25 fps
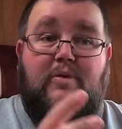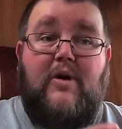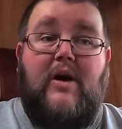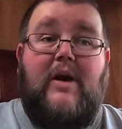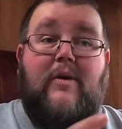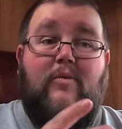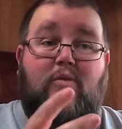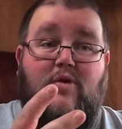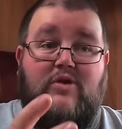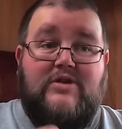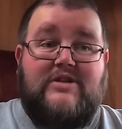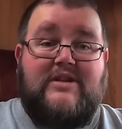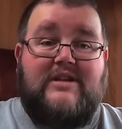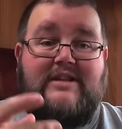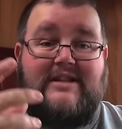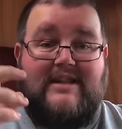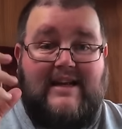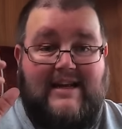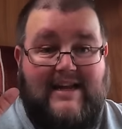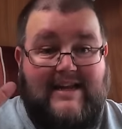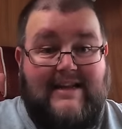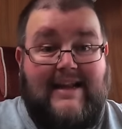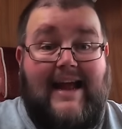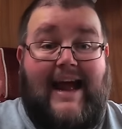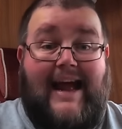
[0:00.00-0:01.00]
but it was an
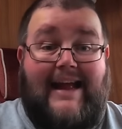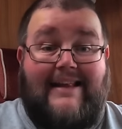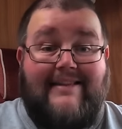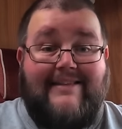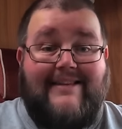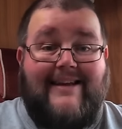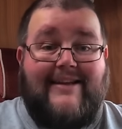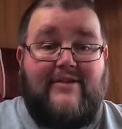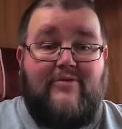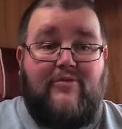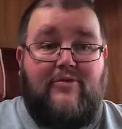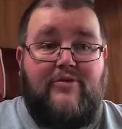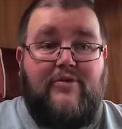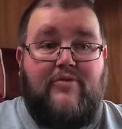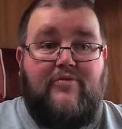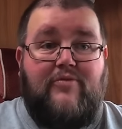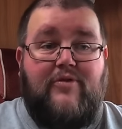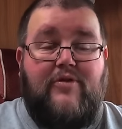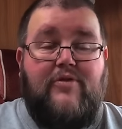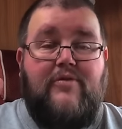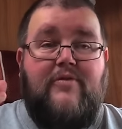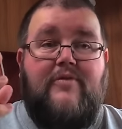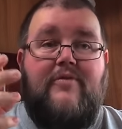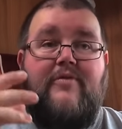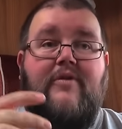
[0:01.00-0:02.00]
antenna on the
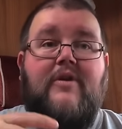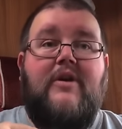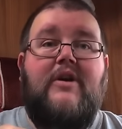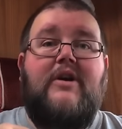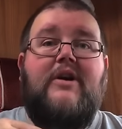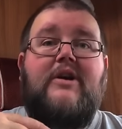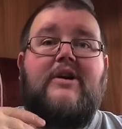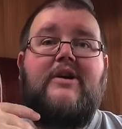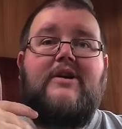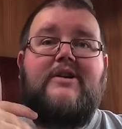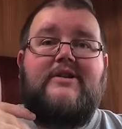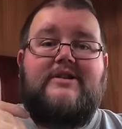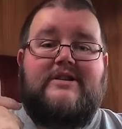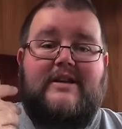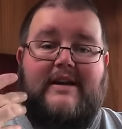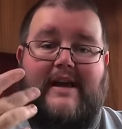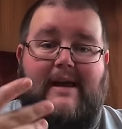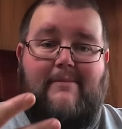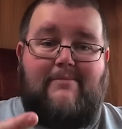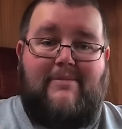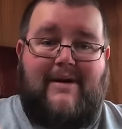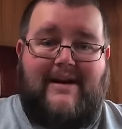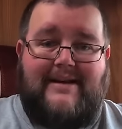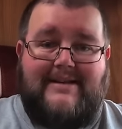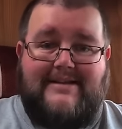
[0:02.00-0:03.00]
roof to
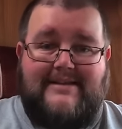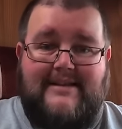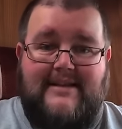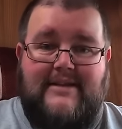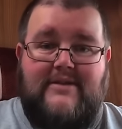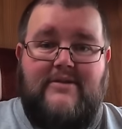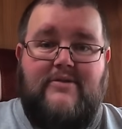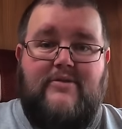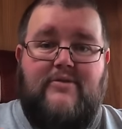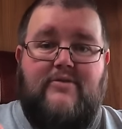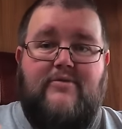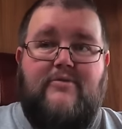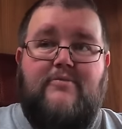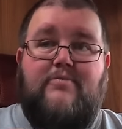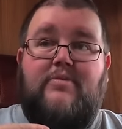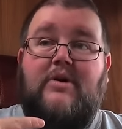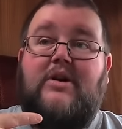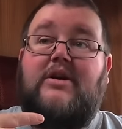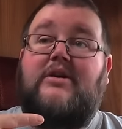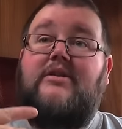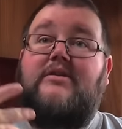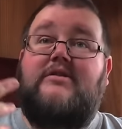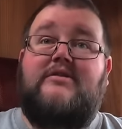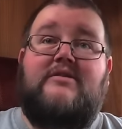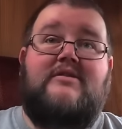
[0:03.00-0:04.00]
get better signal,
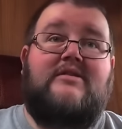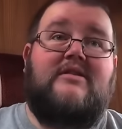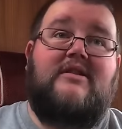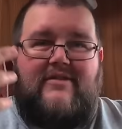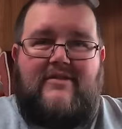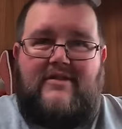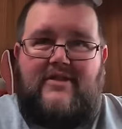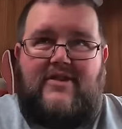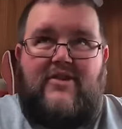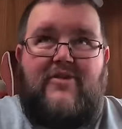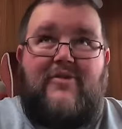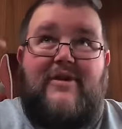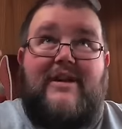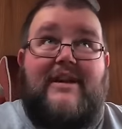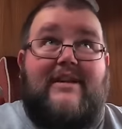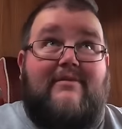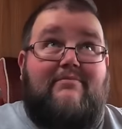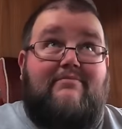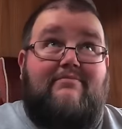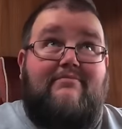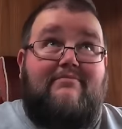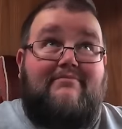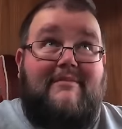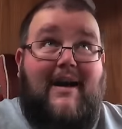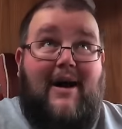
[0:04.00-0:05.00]
because you're in a
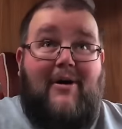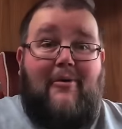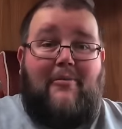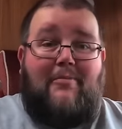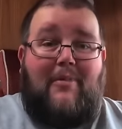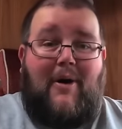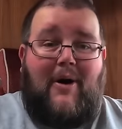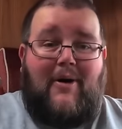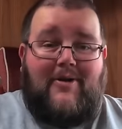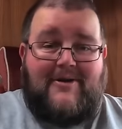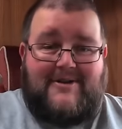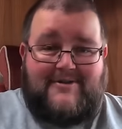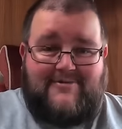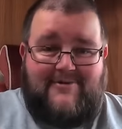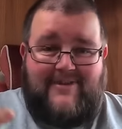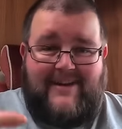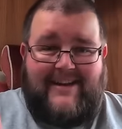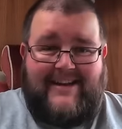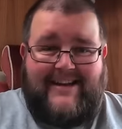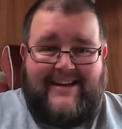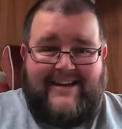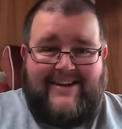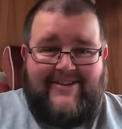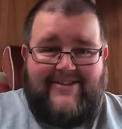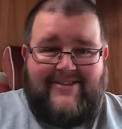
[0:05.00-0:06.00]
metal box,
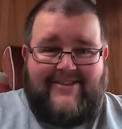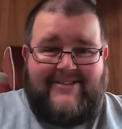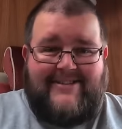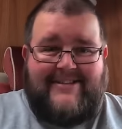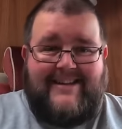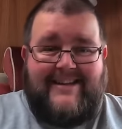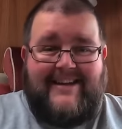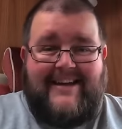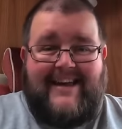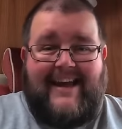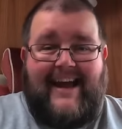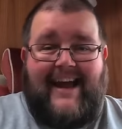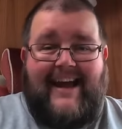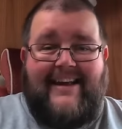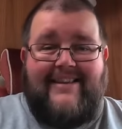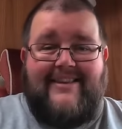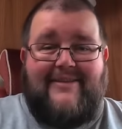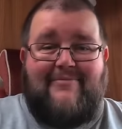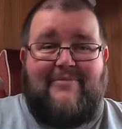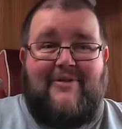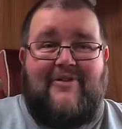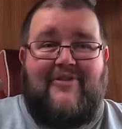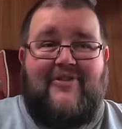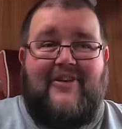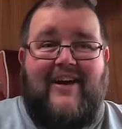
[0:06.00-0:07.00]
really, or a tin can,
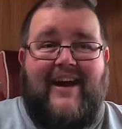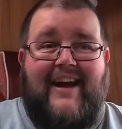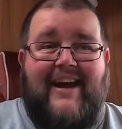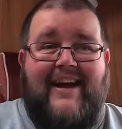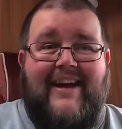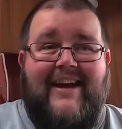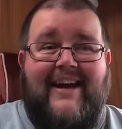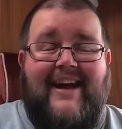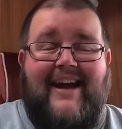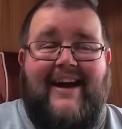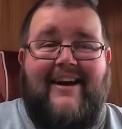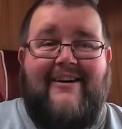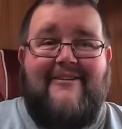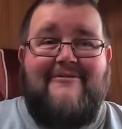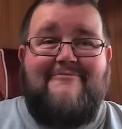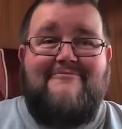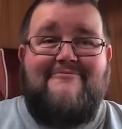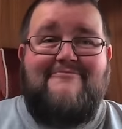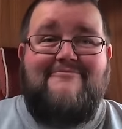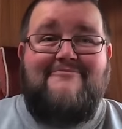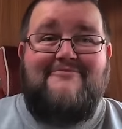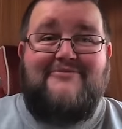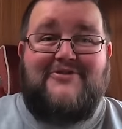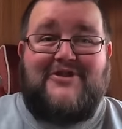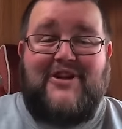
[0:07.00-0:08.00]
to be fair.
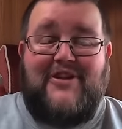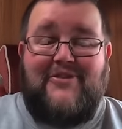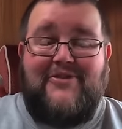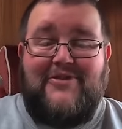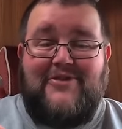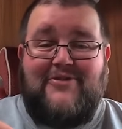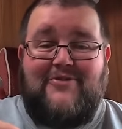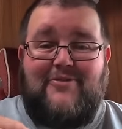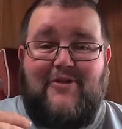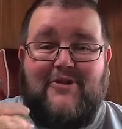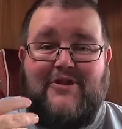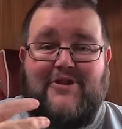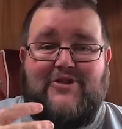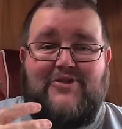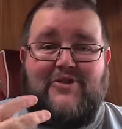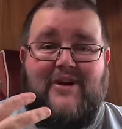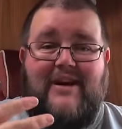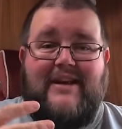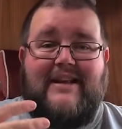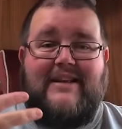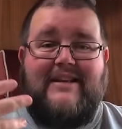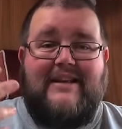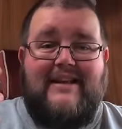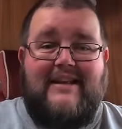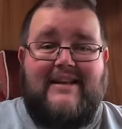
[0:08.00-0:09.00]
So you want to
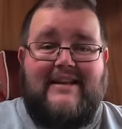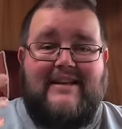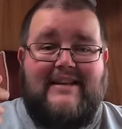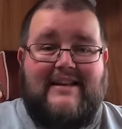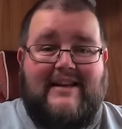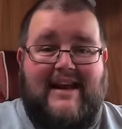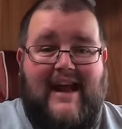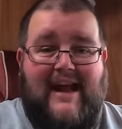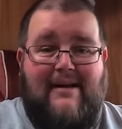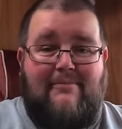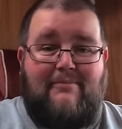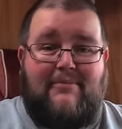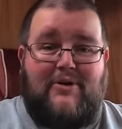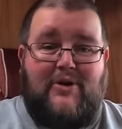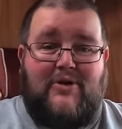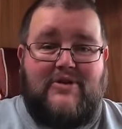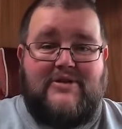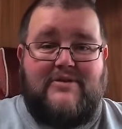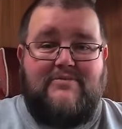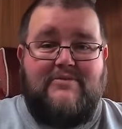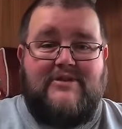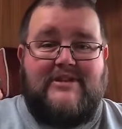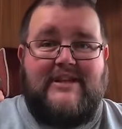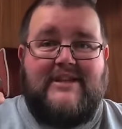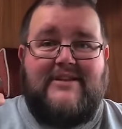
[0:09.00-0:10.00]
try, and it can block
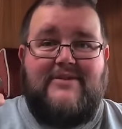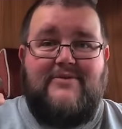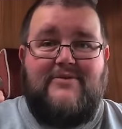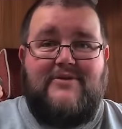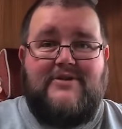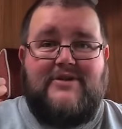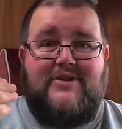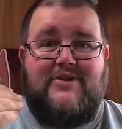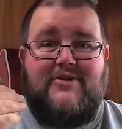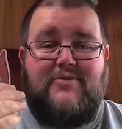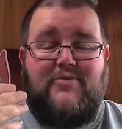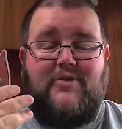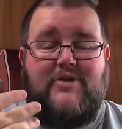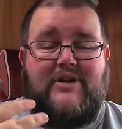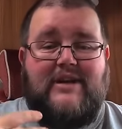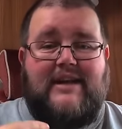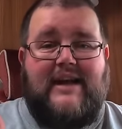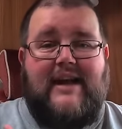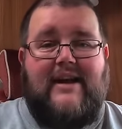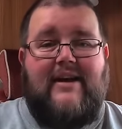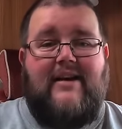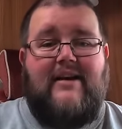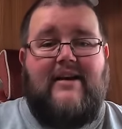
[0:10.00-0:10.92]
some signal, so you want to get